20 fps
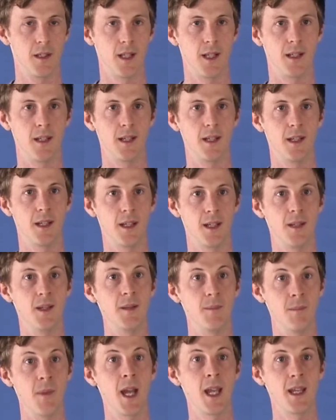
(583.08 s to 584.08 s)
And it,
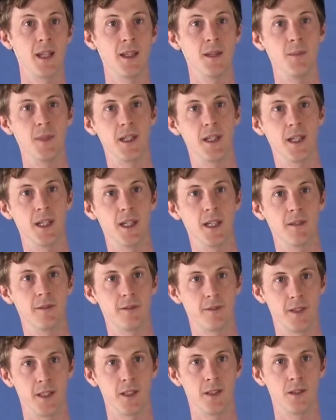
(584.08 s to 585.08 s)
it may in the beginning
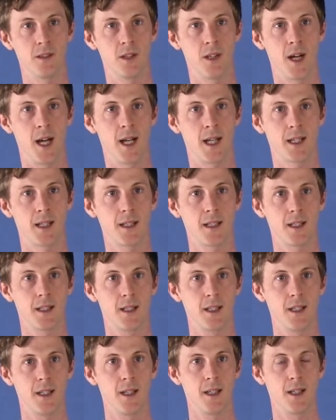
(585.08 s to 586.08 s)
feel like
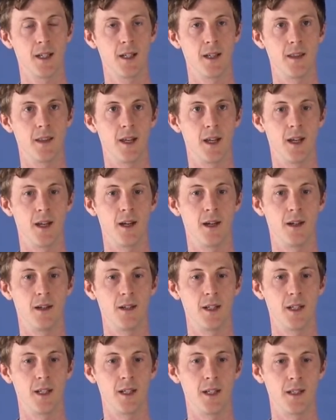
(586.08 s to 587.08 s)
there
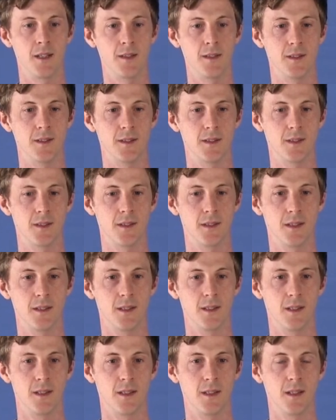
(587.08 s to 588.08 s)
is
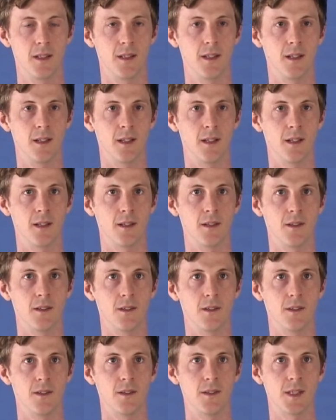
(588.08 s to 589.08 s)
uh,
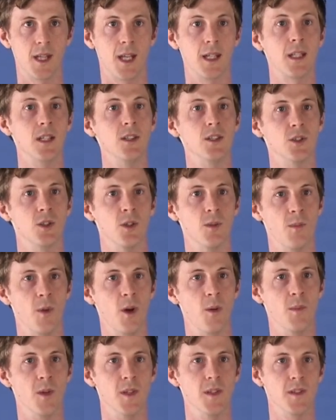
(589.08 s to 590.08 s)
taking short
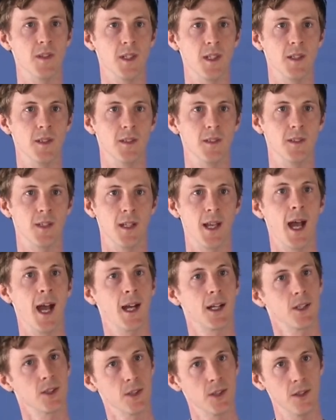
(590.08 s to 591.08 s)
moments is an
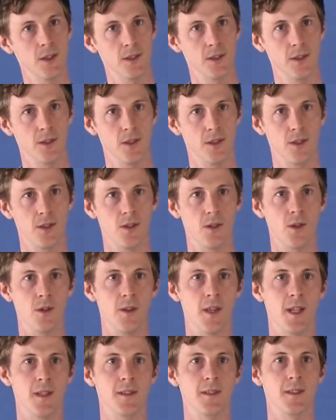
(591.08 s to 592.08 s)
action or
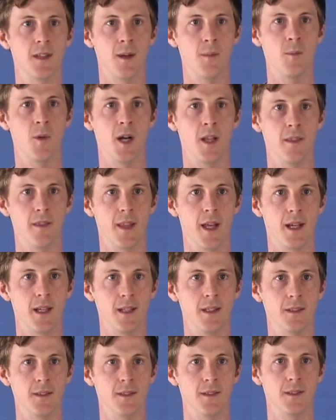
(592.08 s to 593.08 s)
there's someone that
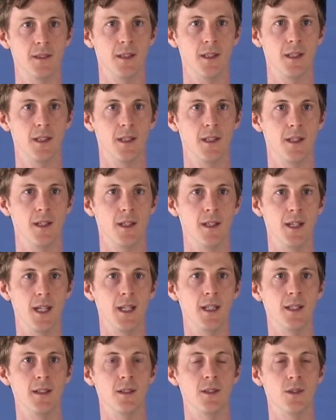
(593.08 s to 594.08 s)
is
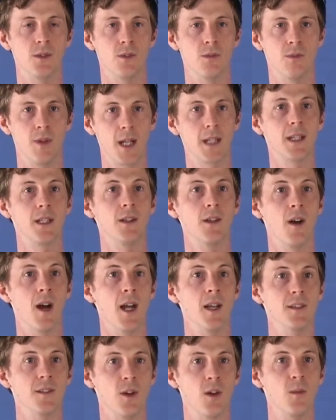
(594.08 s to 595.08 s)
needing to
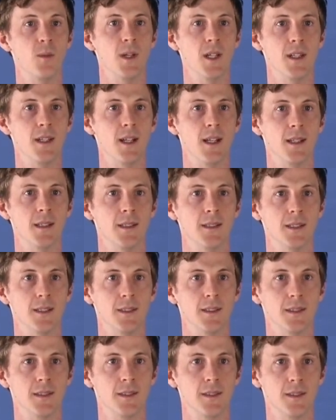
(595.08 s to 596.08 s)
recognize open
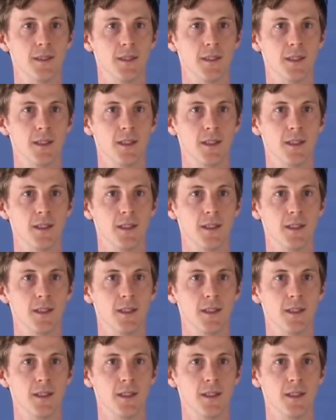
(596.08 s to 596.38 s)
intelligence,